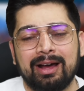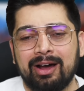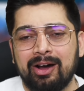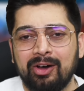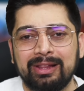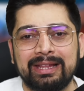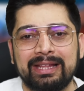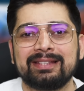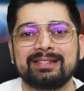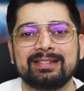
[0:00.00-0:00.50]

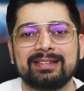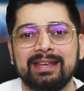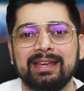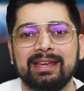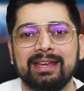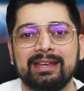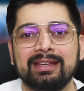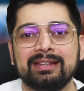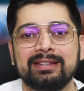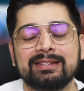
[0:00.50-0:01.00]
all I say
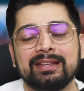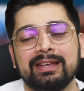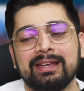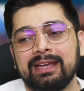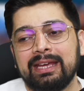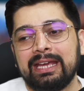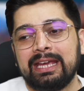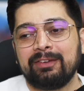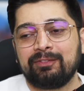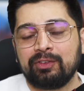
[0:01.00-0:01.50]
is
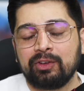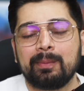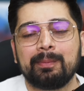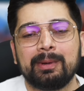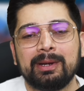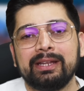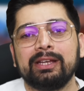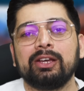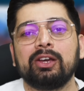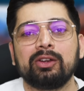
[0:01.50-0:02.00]
if you're
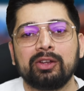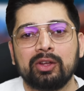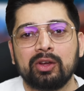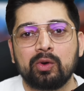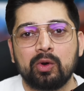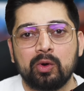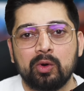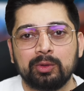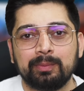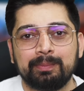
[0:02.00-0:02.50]
building on your
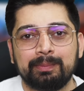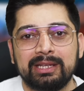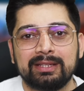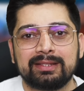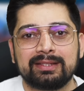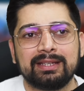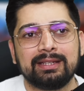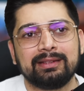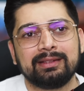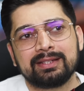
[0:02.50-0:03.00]
own PC,